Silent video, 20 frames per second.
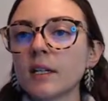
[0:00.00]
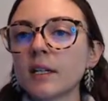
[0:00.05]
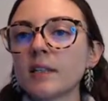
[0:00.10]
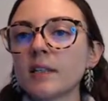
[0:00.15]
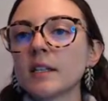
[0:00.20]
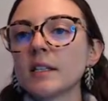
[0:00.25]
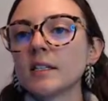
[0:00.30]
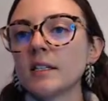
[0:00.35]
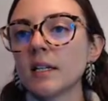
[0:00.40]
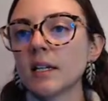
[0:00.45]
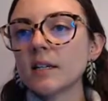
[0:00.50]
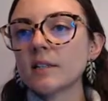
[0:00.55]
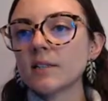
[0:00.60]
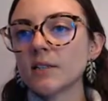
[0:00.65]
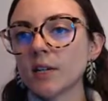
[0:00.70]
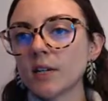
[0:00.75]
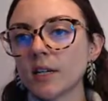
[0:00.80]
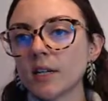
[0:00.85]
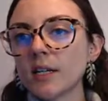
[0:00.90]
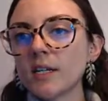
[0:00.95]
The
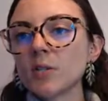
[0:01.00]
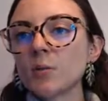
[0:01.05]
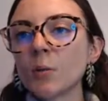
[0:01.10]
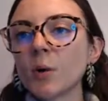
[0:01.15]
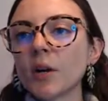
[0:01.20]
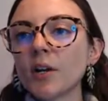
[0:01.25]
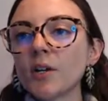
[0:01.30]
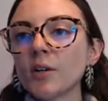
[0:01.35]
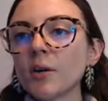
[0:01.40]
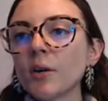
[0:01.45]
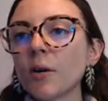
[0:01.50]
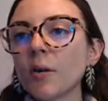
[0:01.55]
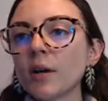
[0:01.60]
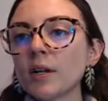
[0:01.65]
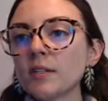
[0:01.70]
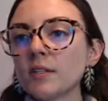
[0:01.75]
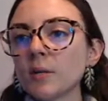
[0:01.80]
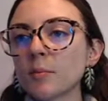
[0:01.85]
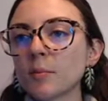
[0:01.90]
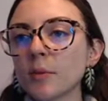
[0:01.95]
teaser is where you're
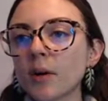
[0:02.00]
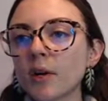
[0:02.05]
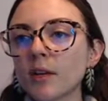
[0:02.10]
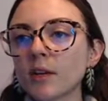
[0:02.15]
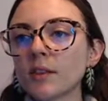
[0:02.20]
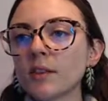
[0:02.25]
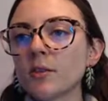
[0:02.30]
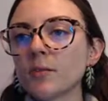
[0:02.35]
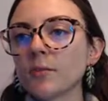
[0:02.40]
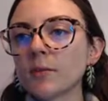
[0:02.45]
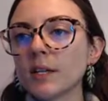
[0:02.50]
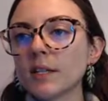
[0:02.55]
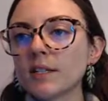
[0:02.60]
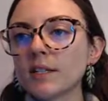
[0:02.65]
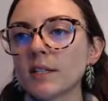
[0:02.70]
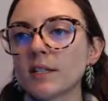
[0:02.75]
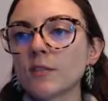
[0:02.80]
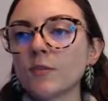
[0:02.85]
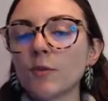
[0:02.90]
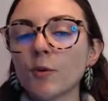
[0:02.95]
going to put the
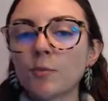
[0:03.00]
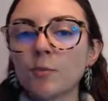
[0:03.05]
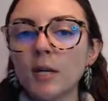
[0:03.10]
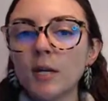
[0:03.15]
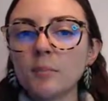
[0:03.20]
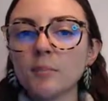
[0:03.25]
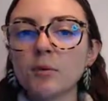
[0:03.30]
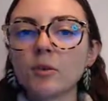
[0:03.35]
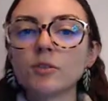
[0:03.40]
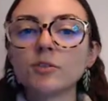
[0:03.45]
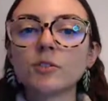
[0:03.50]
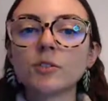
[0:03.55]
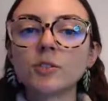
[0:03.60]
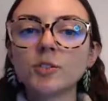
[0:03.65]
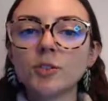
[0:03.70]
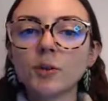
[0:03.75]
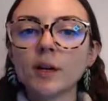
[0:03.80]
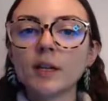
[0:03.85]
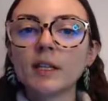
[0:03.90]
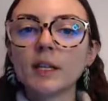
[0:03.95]
reasons for people to
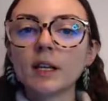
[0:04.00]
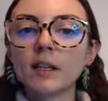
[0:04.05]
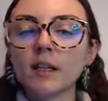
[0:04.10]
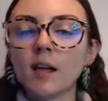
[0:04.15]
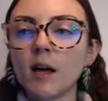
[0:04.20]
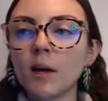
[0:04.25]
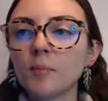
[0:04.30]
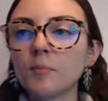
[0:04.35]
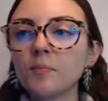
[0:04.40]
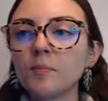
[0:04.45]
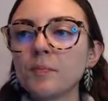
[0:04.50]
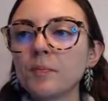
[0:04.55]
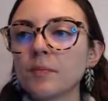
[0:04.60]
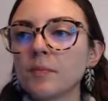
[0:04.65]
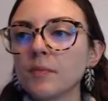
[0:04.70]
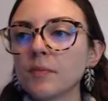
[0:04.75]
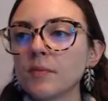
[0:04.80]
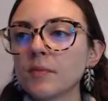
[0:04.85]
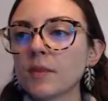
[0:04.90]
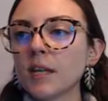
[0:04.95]
join the club.
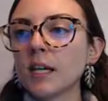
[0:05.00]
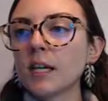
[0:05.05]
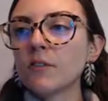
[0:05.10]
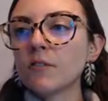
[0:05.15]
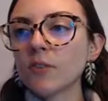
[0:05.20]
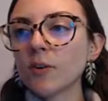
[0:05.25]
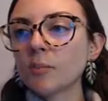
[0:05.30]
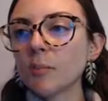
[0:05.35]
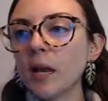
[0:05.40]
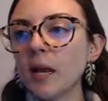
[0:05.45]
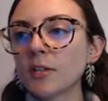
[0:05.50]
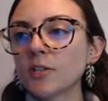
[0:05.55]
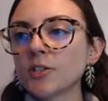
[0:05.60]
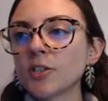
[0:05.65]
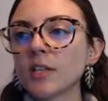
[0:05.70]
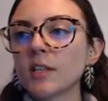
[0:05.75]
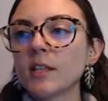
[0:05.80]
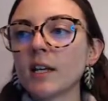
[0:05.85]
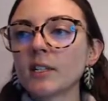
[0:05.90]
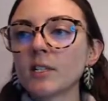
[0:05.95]
The
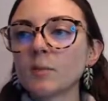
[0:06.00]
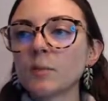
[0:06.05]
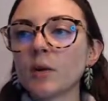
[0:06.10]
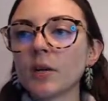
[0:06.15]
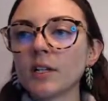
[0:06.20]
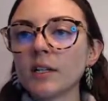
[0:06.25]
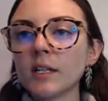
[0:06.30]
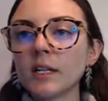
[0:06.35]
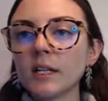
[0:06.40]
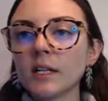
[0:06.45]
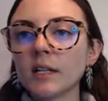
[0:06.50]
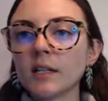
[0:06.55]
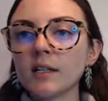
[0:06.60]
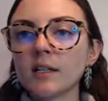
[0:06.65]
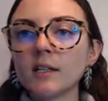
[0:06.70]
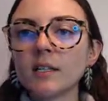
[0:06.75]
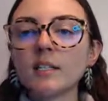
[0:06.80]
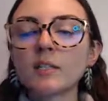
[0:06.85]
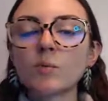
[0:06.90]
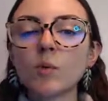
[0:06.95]
information that's put
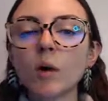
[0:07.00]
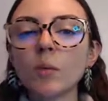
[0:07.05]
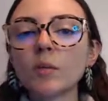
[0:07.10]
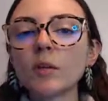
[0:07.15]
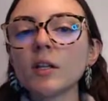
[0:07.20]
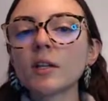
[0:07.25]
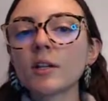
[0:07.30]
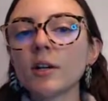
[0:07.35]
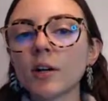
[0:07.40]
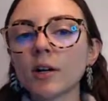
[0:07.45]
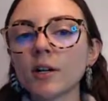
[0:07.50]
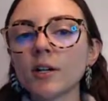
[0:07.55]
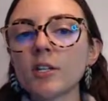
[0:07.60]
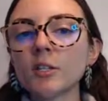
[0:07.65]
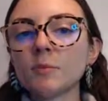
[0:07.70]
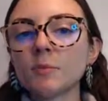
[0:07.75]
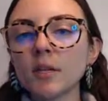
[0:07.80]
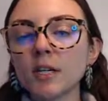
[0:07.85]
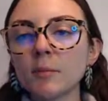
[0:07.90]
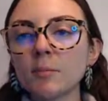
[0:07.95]
here is what will
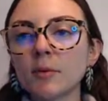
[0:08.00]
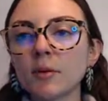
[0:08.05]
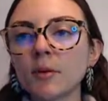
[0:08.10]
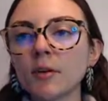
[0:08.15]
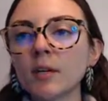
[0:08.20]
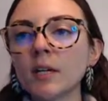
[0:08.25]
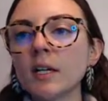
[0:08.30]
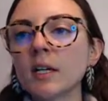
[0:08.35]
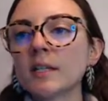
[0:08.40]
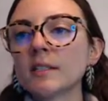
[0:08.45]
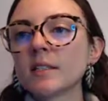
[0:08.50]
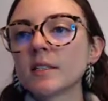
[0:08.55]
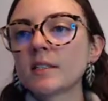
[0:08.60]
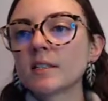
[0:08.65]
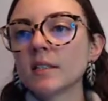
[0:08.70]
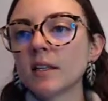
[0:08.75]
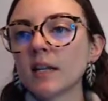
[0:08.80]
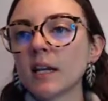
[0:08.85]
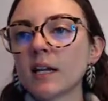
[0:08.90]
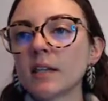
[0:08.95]
encourage people to
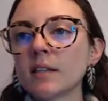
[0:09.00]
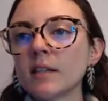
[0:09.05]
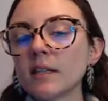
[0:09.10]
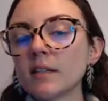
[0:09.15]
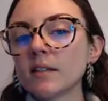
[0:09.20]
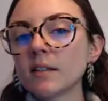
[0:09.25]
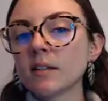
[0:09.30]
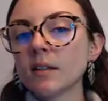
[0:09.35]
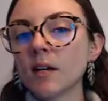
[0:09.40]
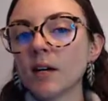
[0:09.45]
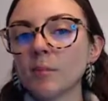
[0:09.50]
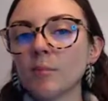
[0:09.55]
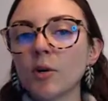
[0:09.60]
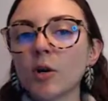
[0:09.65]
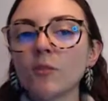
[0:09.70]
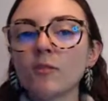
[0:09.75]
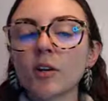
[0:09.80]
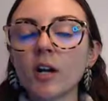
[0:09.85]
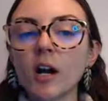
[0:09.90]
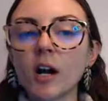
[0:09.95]
select this club
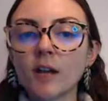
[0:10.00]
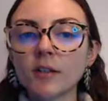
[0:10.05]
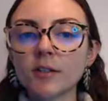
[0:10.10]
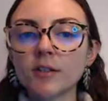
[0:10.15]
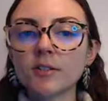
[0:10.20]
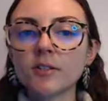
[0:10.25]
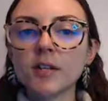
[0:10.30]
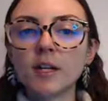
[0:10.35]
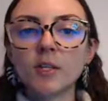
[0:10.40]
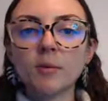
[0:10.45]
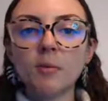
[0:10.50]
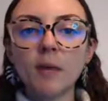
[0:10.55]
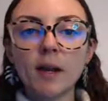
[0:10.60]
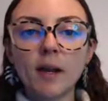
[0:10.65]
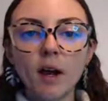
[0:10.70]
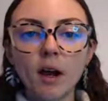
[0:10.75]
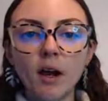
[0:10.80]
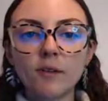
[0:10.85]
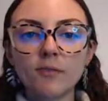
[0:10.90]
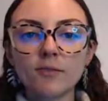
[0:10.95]
over others that you
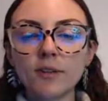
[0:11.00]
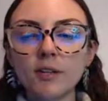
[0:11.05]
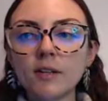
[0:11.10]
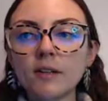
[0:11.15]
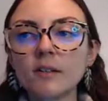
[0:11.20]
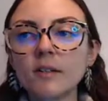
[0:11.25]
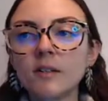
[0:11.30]
might offer.